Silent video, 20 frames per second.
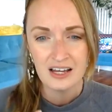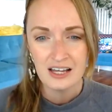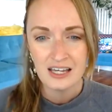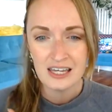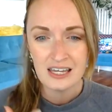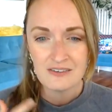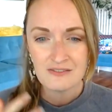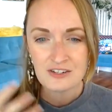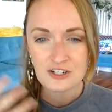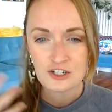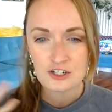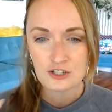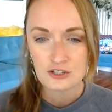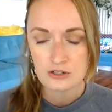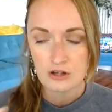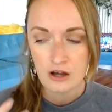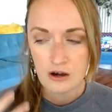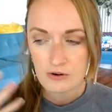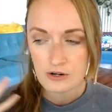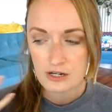Even just
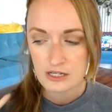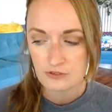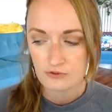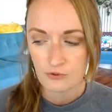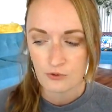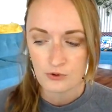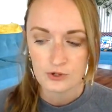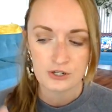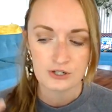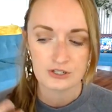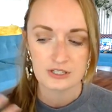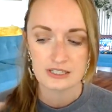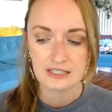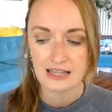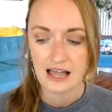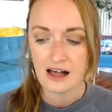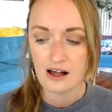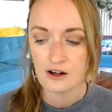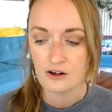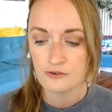notice for
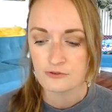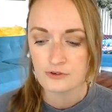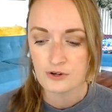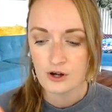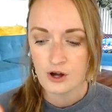yourself